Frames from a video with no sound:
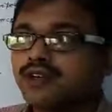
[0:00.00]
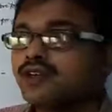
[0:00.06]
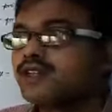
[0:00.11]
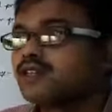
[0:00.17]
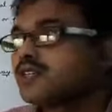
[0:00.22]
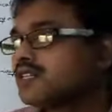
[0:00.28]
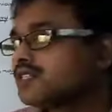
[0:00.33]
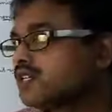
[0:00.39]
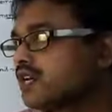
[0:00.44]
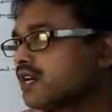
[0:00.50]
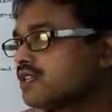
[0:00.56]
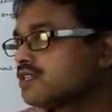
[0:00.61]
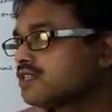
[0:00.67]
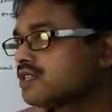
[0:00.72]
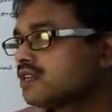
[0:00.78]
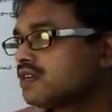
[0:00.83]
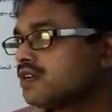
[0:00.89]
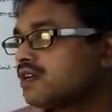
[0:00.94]
such
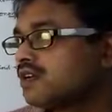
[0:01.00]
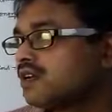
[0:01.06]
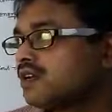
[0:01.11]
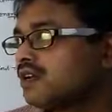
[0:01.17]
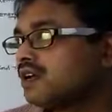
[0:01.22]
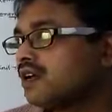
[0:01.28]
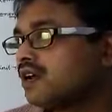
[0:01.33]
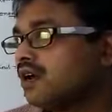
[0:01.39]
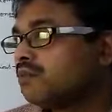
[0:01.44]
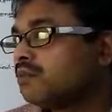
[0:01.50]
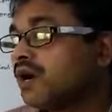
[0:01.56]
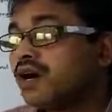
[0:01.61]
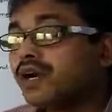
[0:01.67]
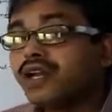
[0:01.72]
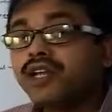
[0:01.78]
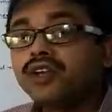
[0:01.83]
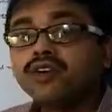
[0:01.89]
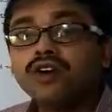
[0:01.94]
as
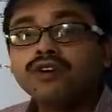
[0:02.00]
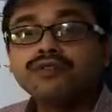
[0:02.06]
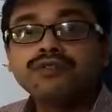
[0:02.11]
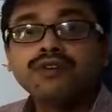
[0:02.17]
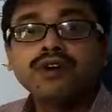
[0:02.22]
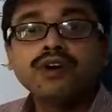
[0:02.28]
burning of